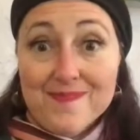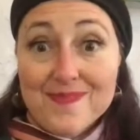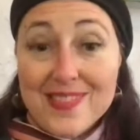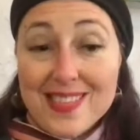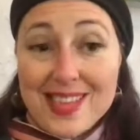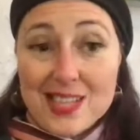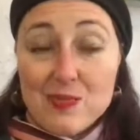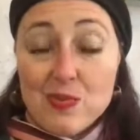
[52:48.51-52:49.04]

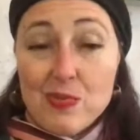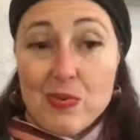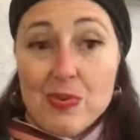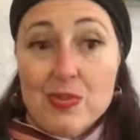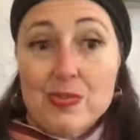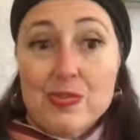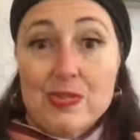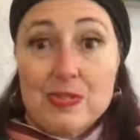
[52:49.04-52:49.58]
that's what we were
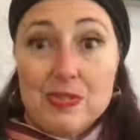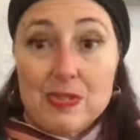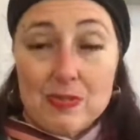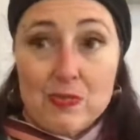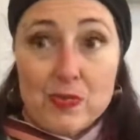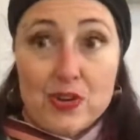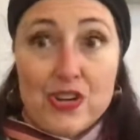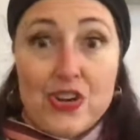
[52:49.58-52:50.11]

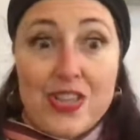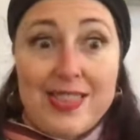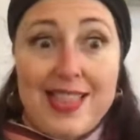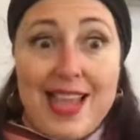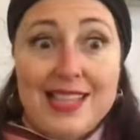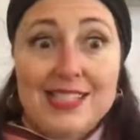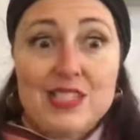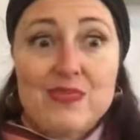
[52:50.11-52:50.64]
working on
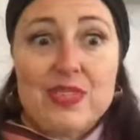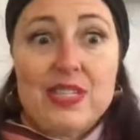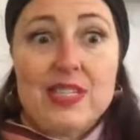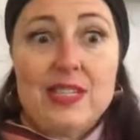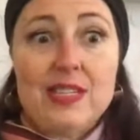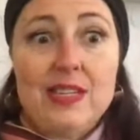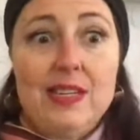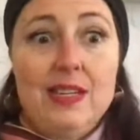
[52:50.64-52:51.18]
last
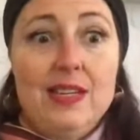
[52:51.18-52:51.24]
week.